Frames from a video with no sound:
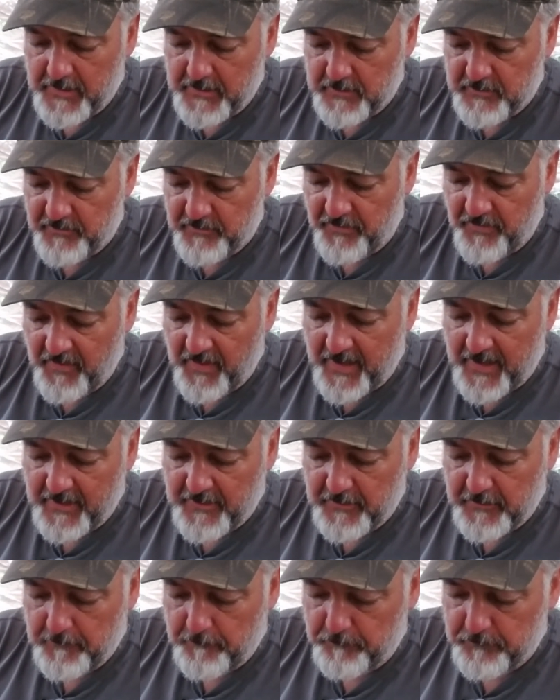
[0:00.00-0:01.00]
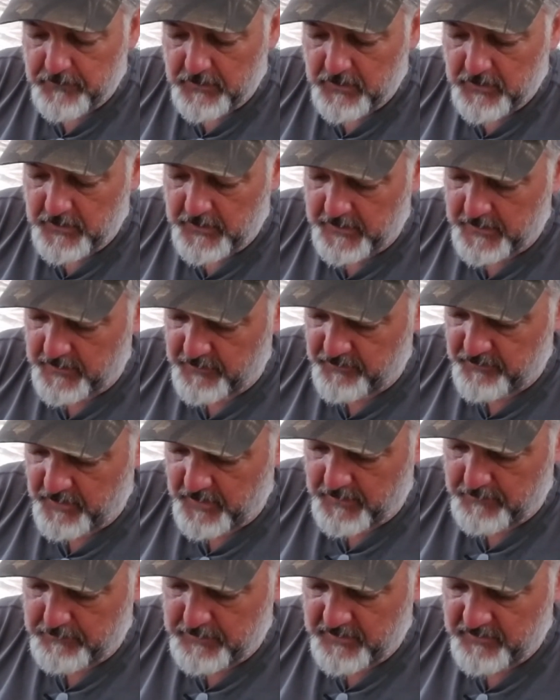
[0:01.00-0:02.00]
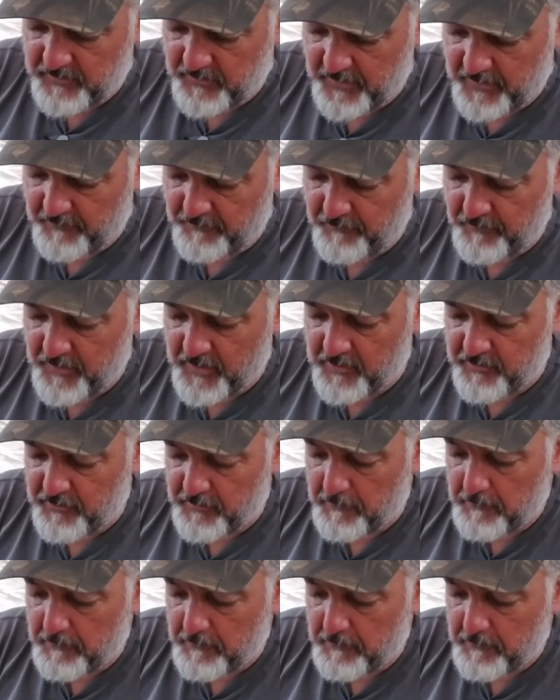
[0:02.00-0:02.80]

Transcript: is that good. Let's try a piece of that fish.